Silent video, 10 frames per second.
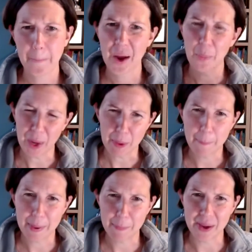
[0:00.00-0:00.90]
When I'm a
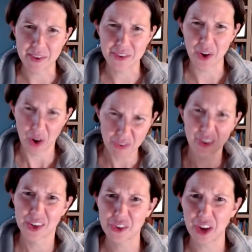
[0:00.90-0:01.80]
bit pissed off,
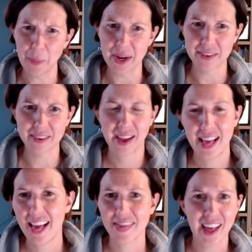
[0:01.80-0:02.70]
show it.
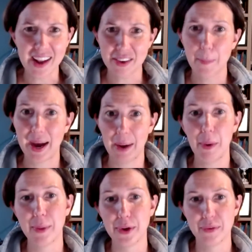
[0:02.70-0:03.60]
That's a power
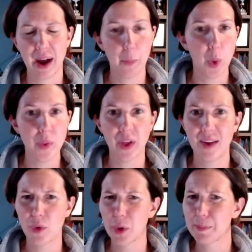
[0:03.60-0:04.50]
move, and one that I've
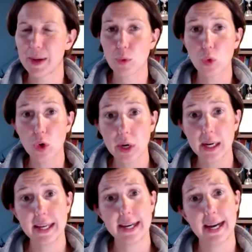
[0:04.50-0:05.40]
always been
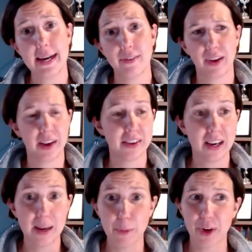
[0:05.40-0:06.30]
really careful and
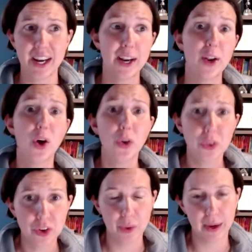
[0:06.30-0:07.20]
deliberate in not
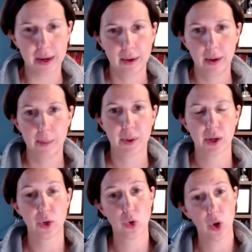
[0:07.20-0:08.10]
doing, but
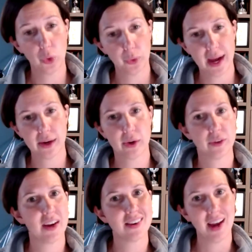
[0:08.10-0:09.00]
controlled anger is a
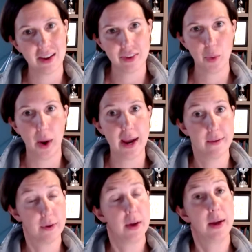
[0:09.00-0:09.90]
fantastic way
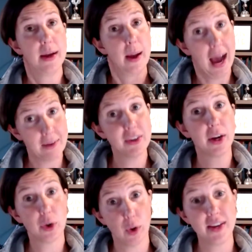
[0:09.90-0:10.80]
of having a
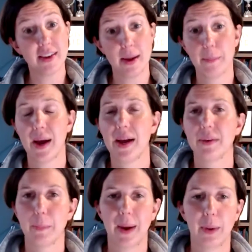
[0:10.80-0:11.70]
greater impact
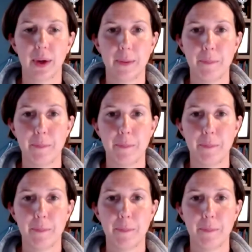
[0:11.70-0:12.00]
and power.